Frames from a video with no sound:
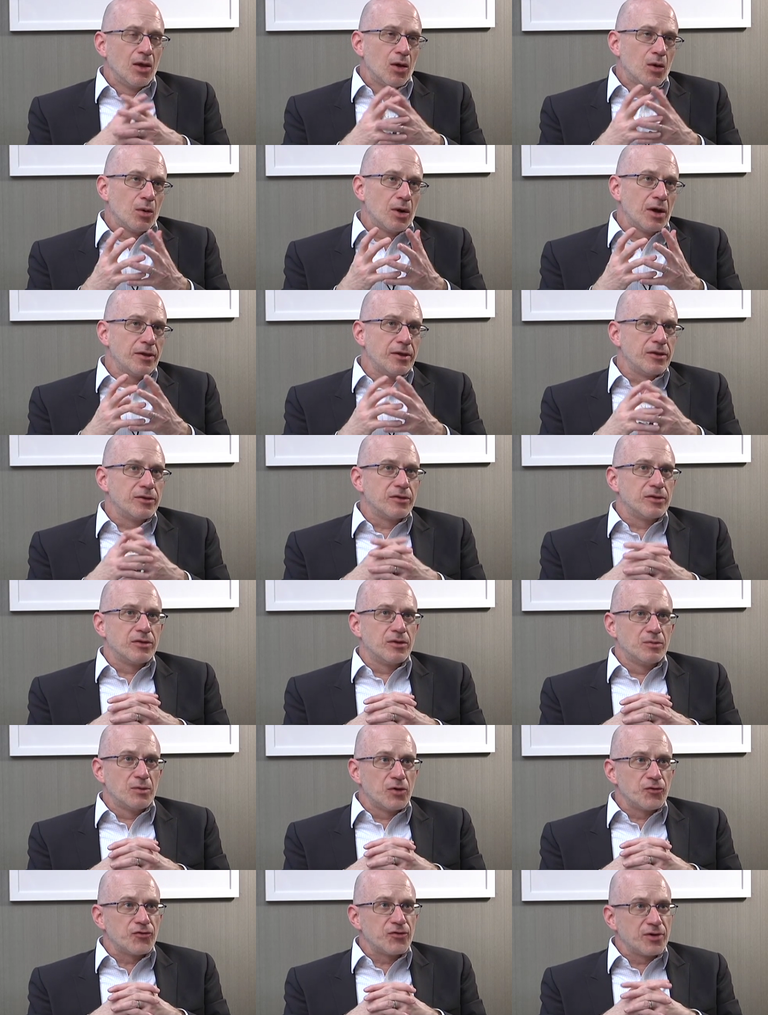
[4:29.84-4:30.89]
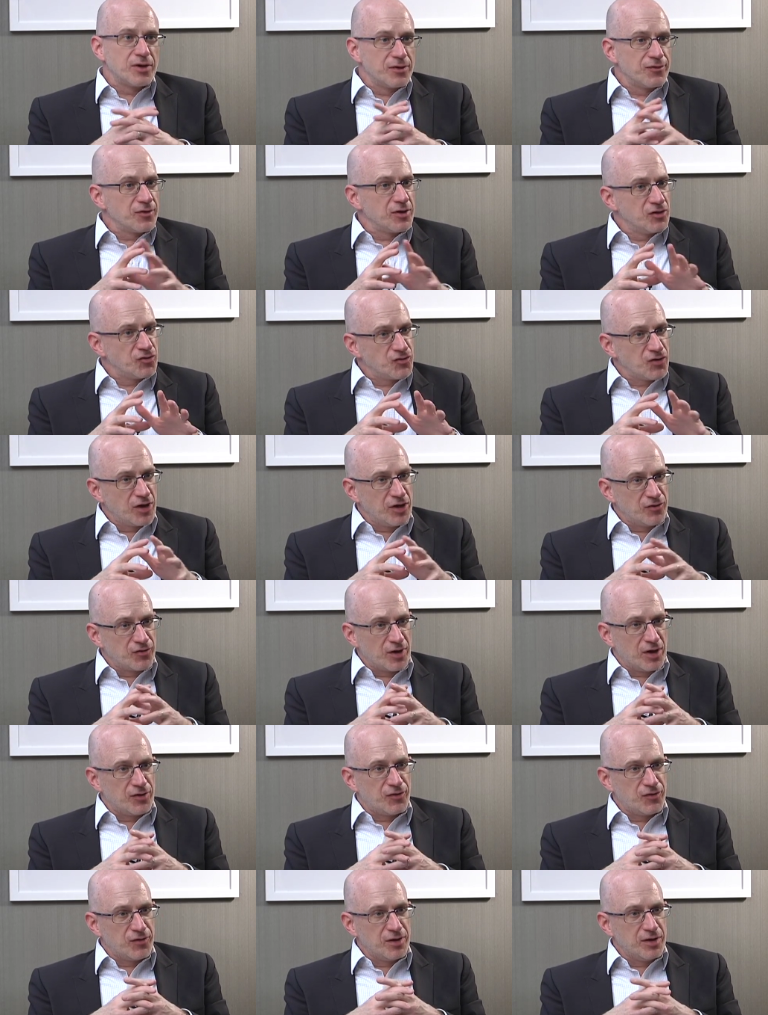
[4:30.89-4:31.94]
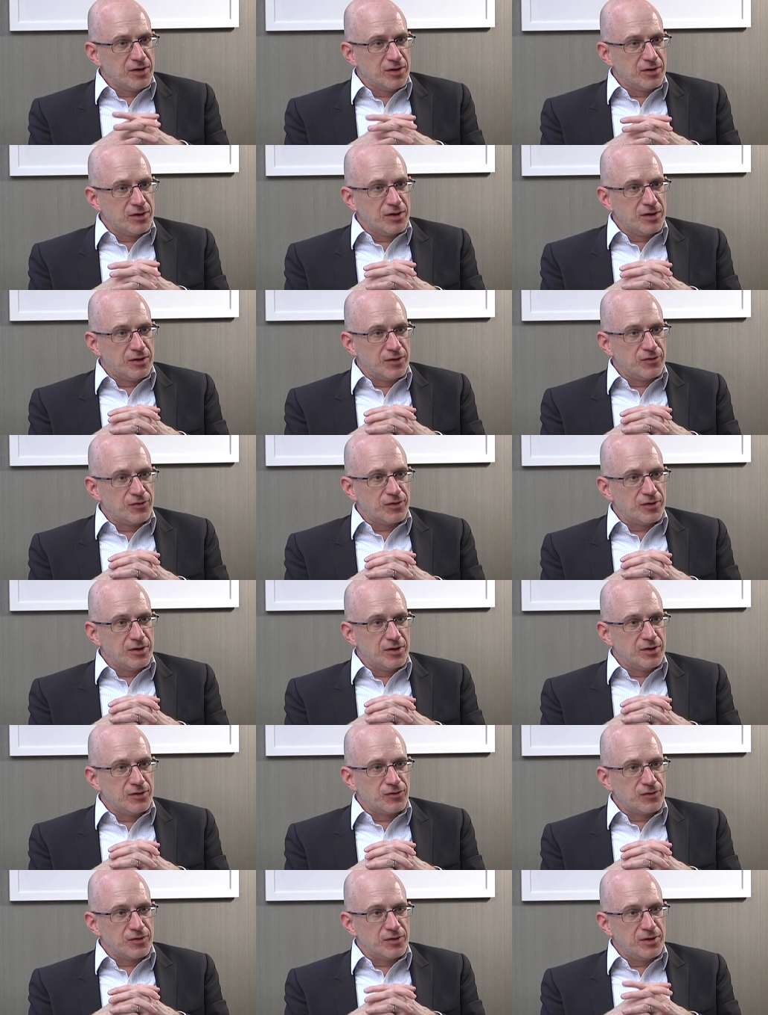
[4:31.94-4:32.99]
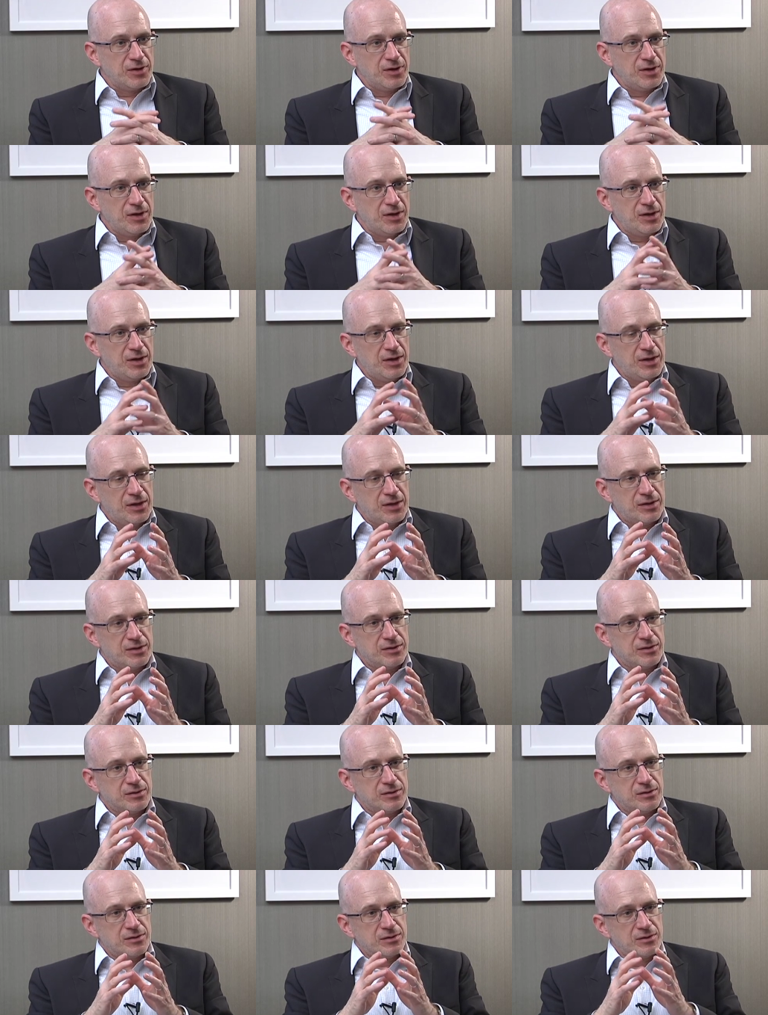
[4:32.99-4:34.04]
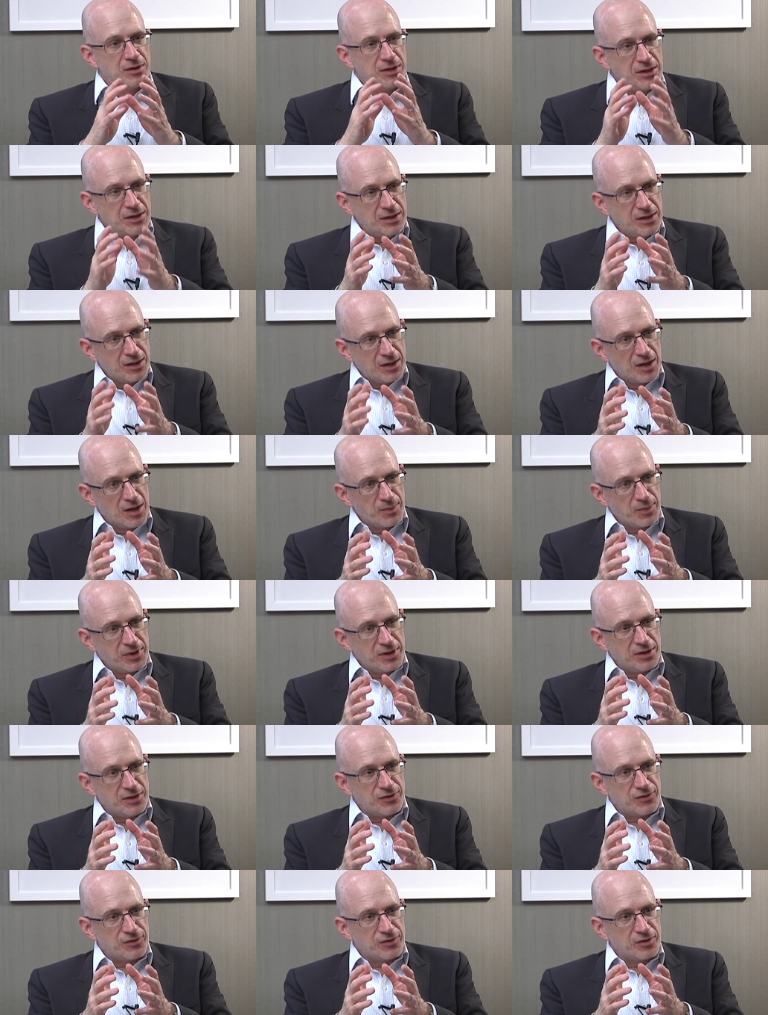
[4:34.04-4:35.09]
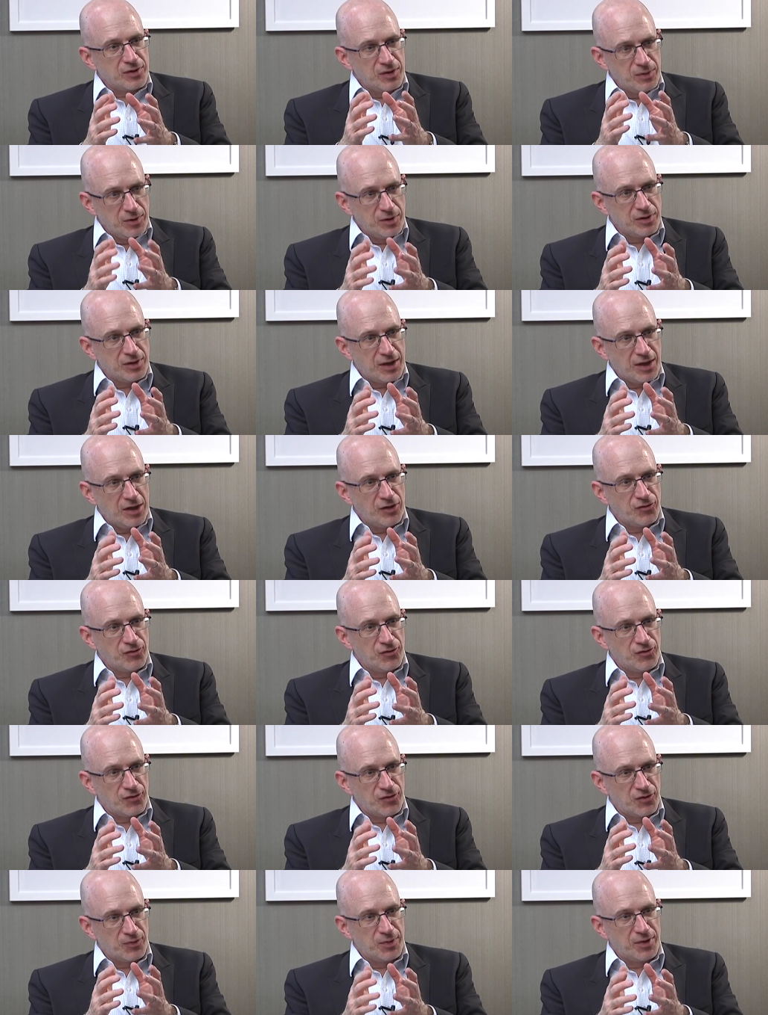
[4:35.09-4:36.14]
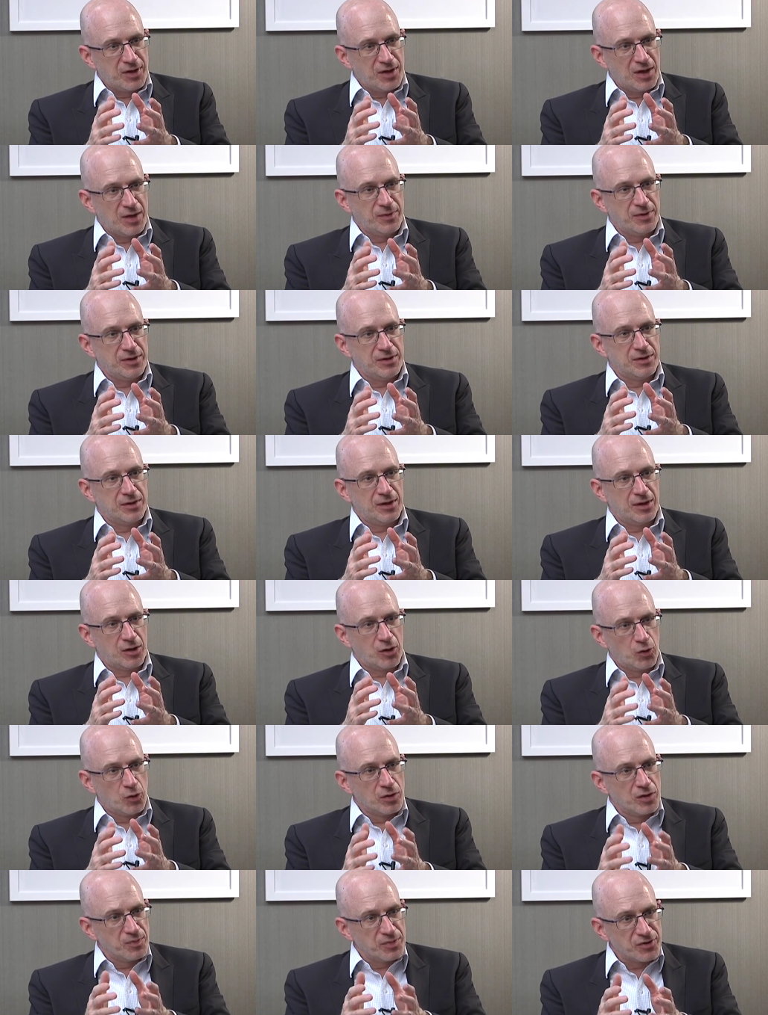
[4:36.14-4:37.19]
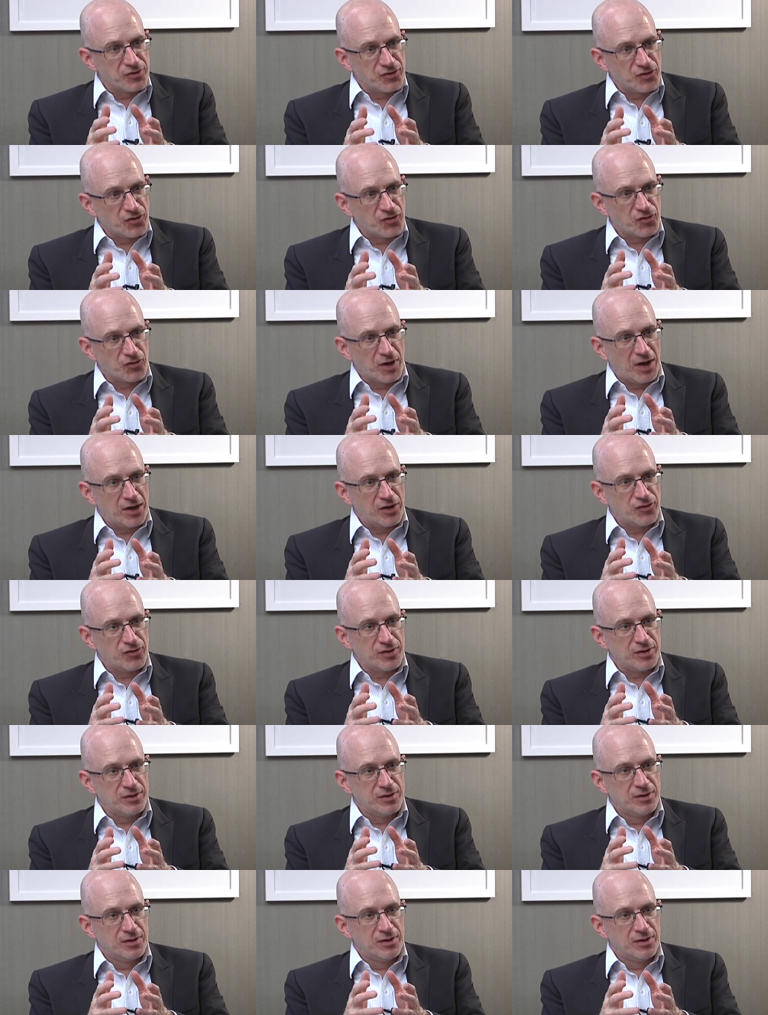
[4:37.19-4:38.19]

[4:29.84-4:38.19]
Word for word: Well, I think the most significant change I see is, is in leading companies, communications is becoming a core business strategy.